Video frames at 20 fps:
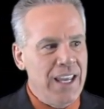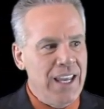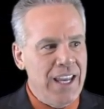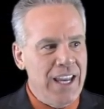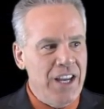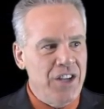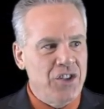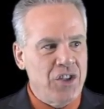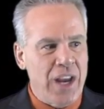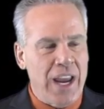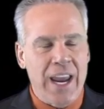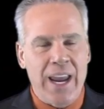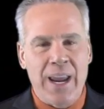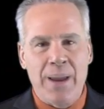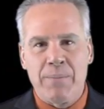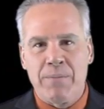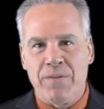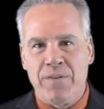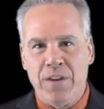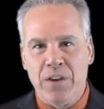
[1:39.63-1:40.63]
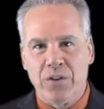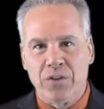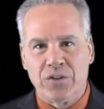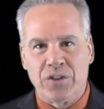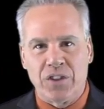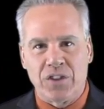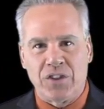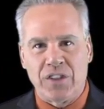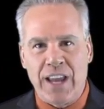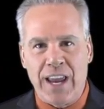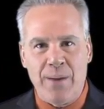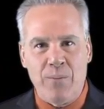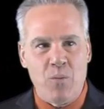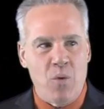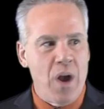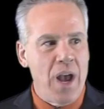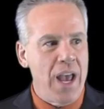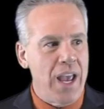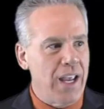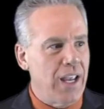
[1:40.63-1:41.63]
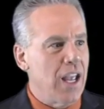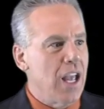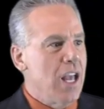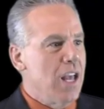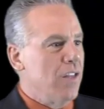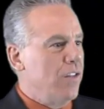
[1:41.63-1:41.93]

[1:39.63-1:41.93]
Each amp feels the same way.